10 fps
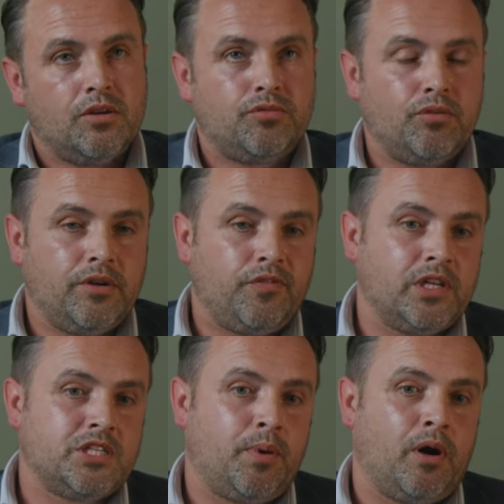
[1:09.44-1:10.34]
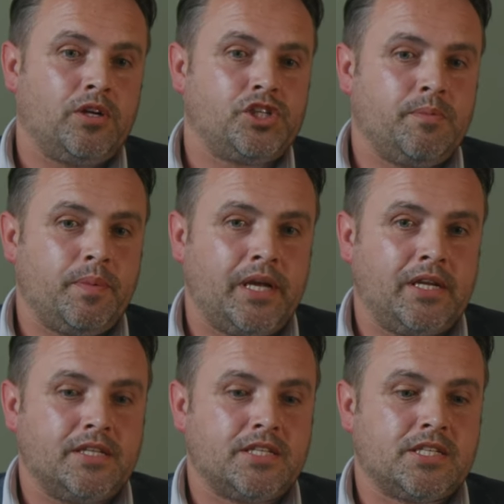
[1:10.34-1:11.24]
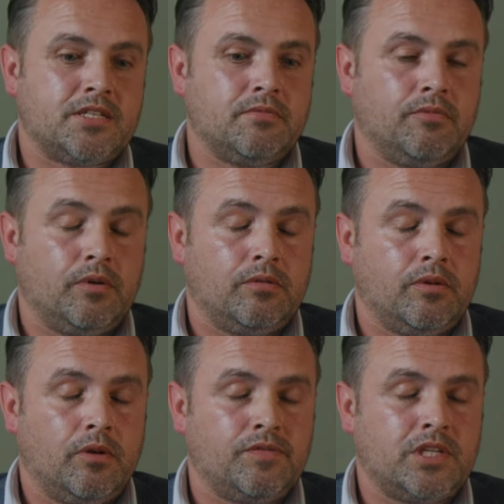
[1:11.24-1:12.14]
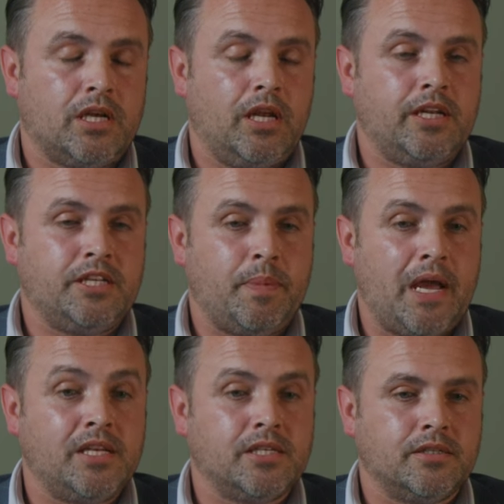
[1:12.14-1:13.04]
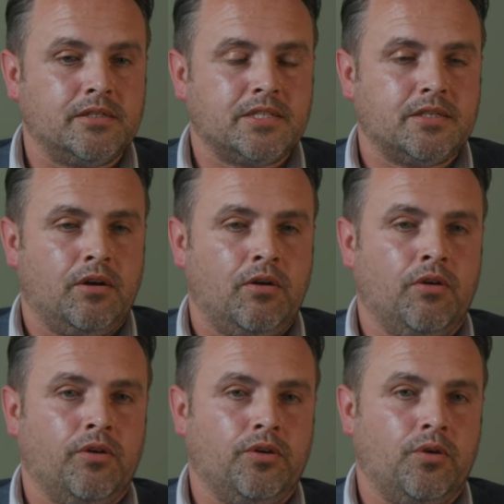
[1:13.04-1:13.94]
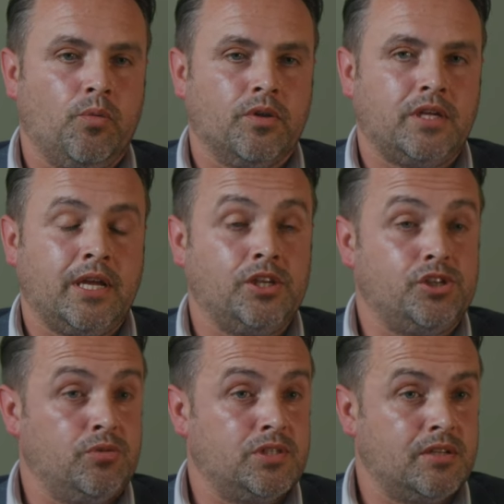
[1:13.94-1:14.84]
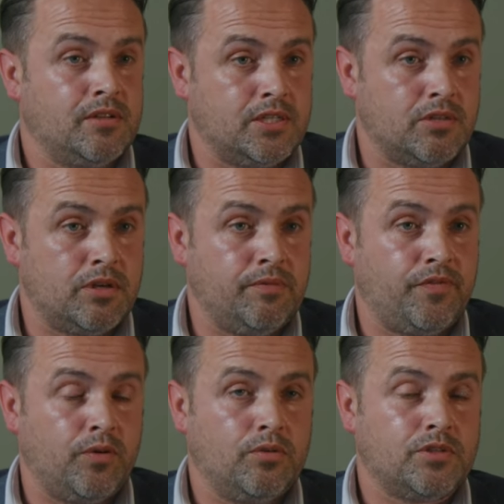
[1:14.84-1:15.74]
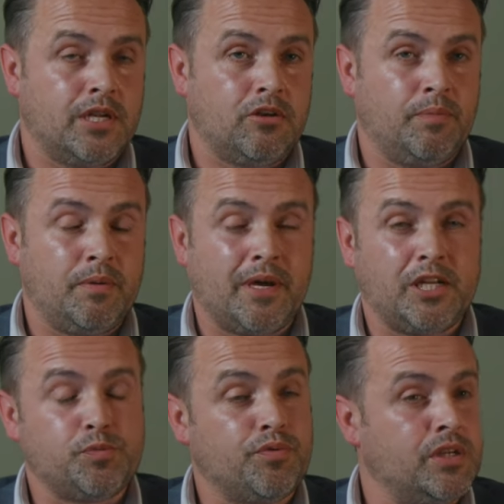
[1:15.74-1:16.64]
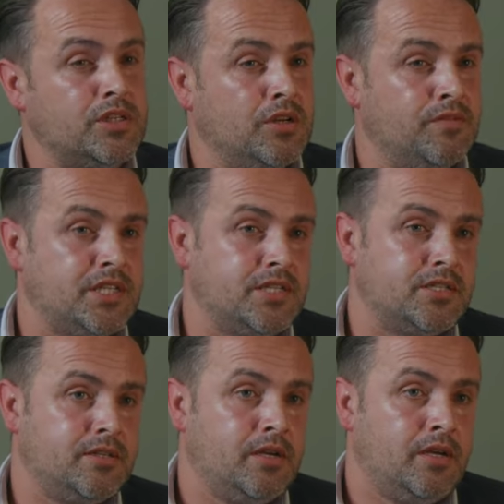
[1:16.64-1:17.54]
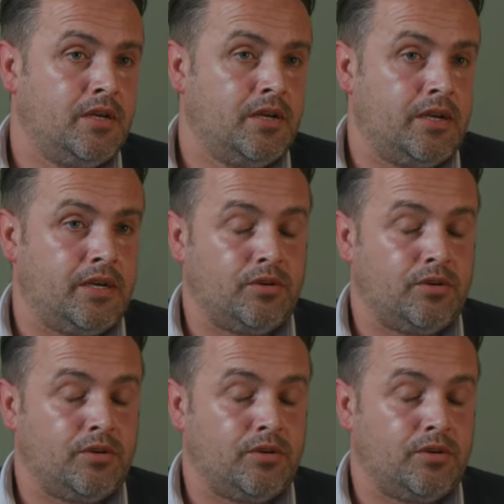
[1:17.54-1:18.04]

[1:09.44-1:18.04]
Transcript: Through the Affinity Partnership is obviously clearly dependent on what the end user is looking for. So that could be managed print services. It